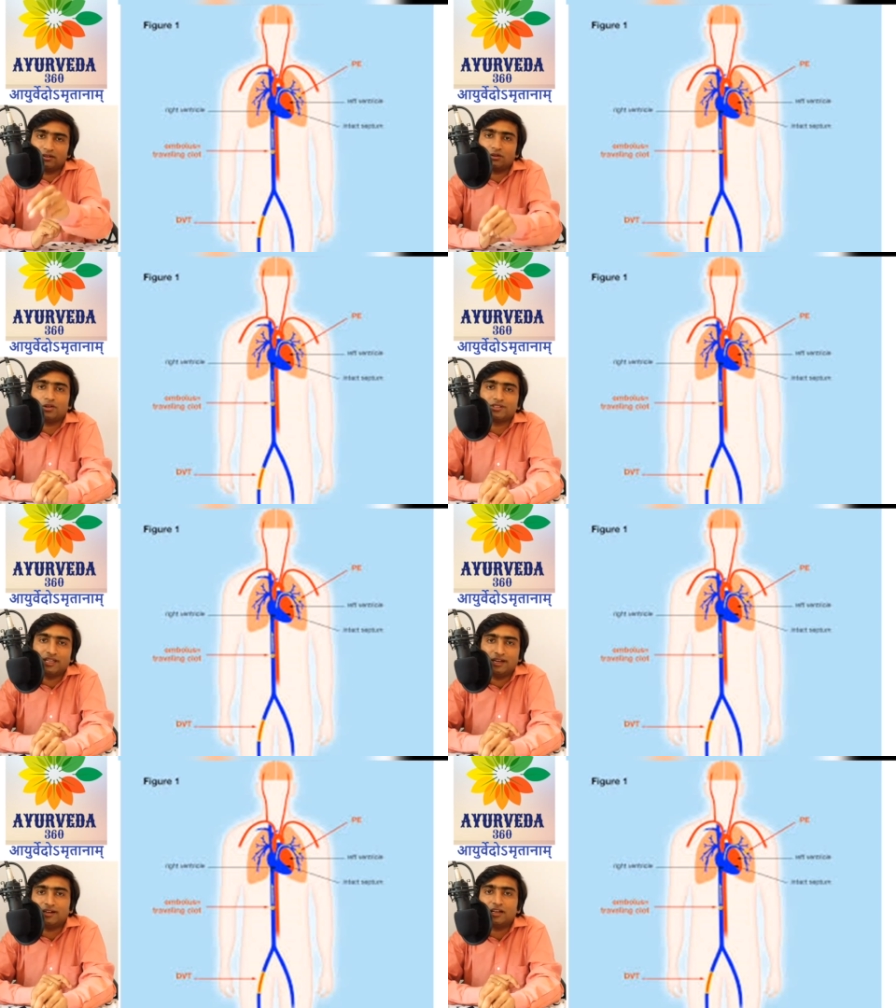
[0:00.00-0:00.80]
cross
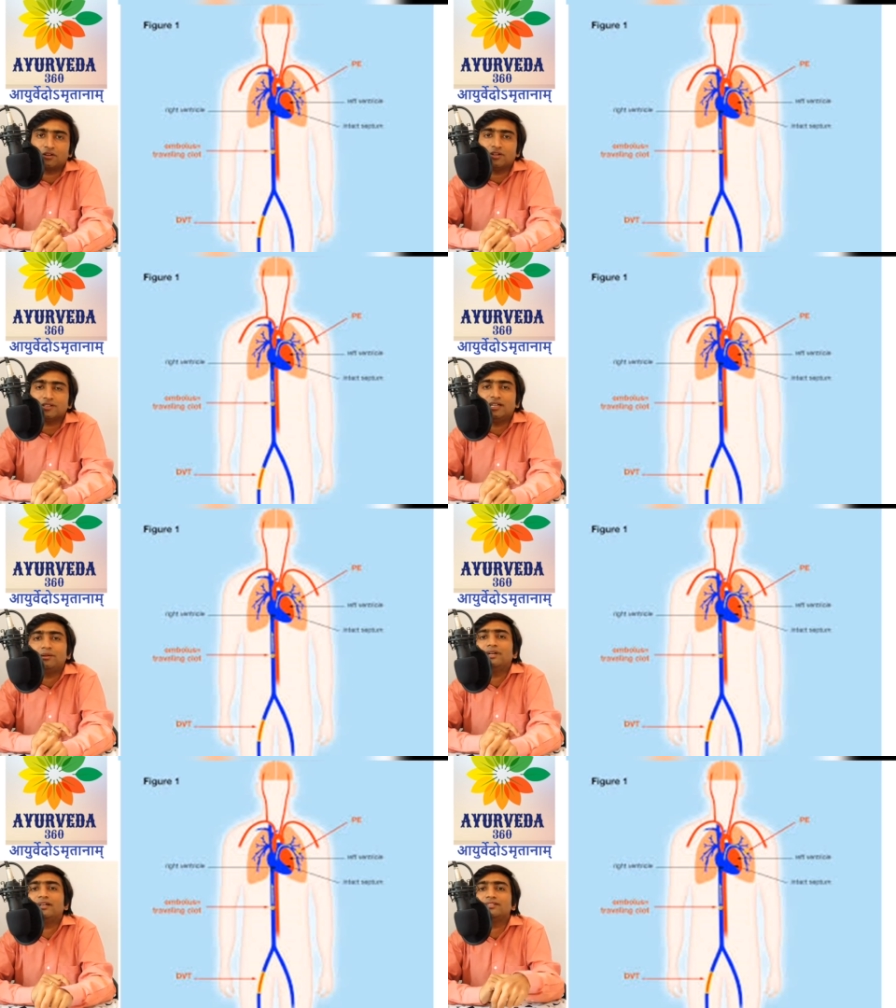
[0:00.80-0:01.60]
there it can cross and
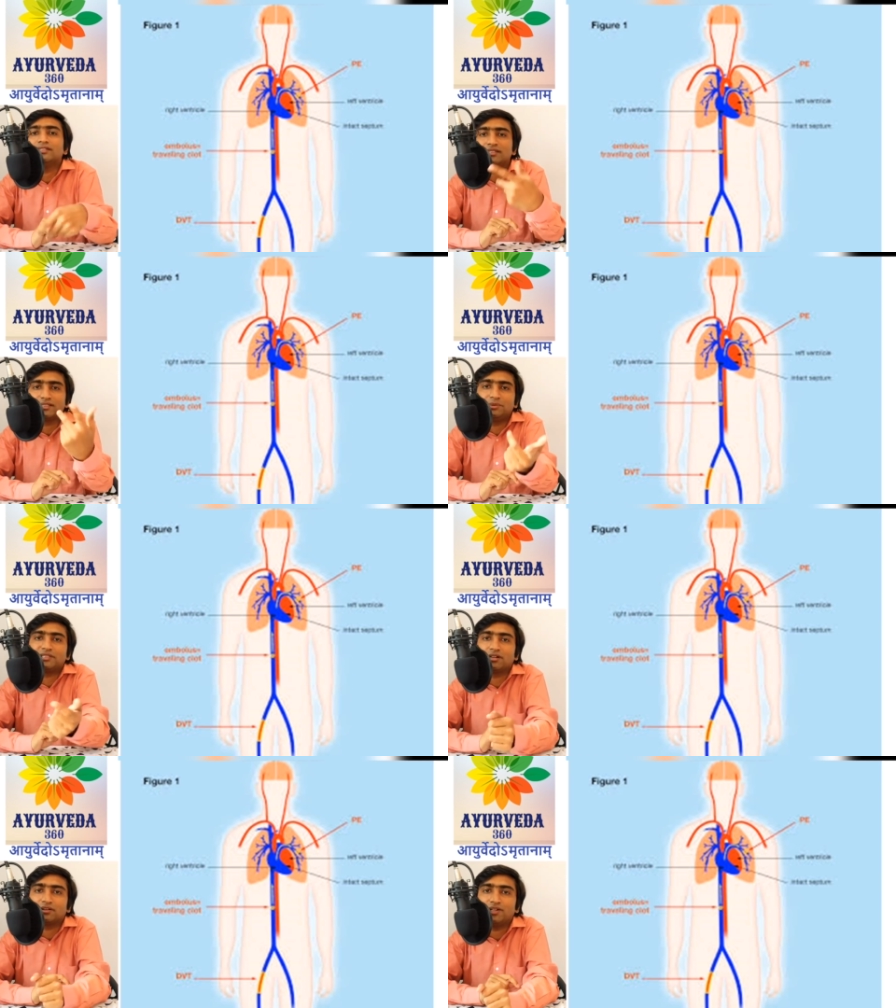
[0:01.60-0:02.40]
it may reach the
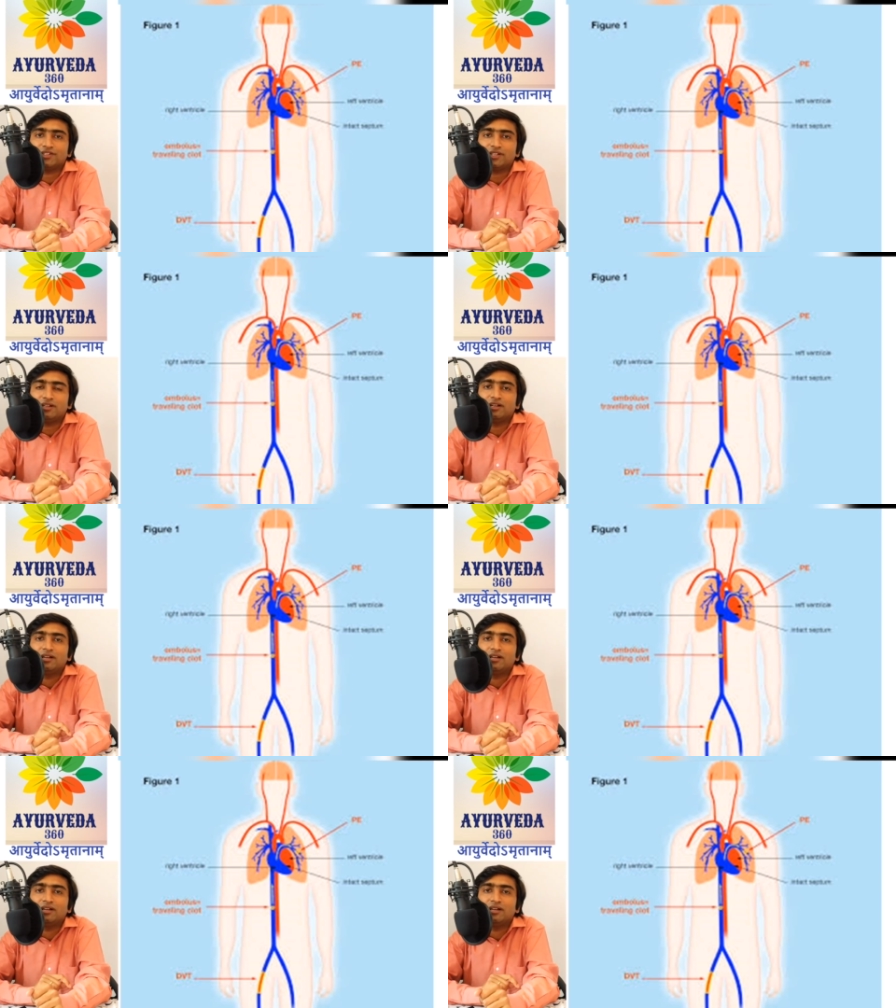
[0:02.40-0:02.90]
systemic circulation